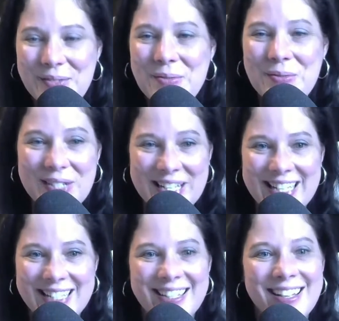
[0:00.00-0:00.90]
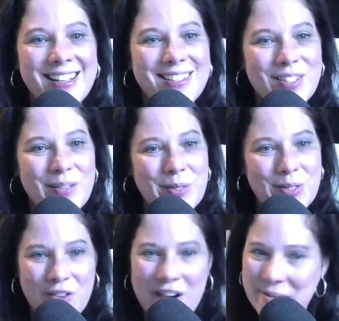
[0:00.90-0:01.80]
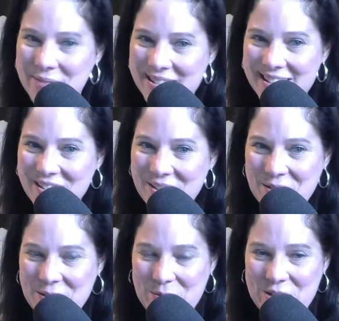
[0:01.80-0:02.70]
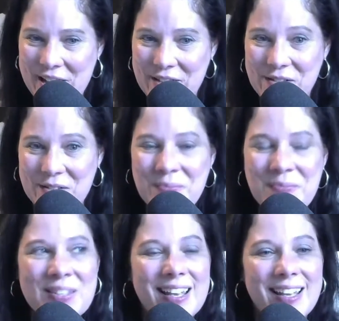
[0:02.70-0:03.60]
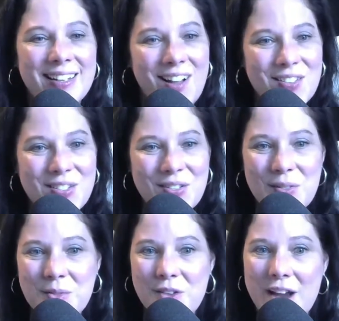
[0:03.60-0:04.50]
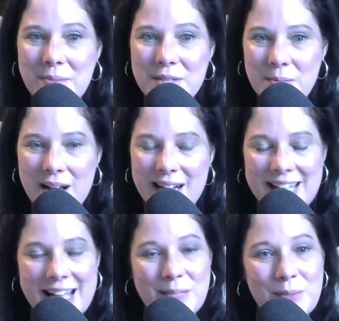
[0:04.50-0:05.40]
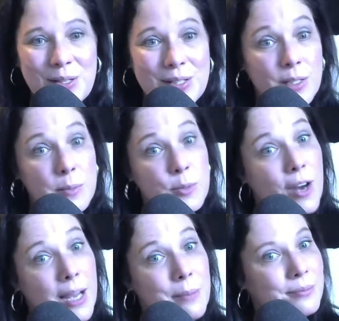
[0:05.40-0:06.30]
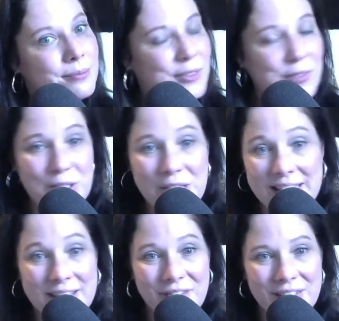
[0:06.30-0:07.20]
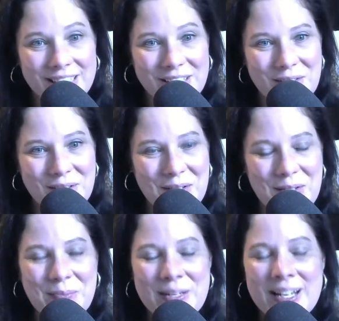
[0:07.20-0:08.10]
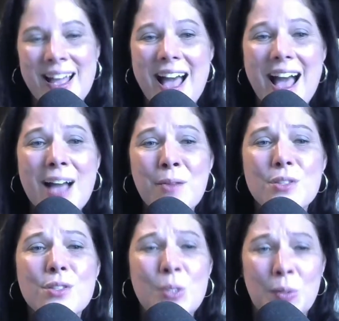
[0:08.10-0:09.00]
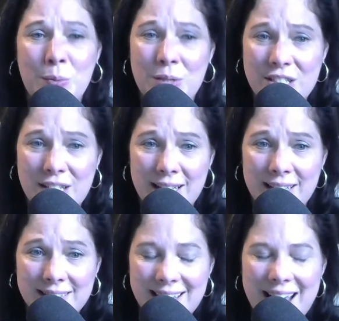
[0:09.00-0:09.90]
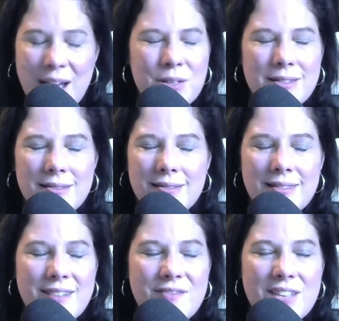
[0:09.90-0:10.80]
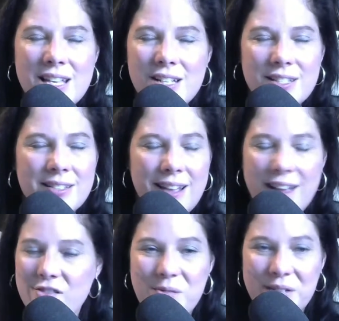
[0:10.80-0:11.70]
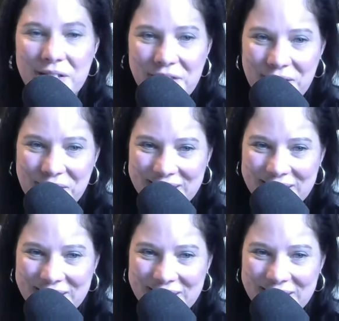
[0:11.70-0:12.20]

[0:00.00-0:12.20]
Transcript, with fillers: would subscribe to this YouTube channel and also subscribe to the podcast, but you can subscribe before you leave YouTube, I would so appreciate it. I would love each and every one of you.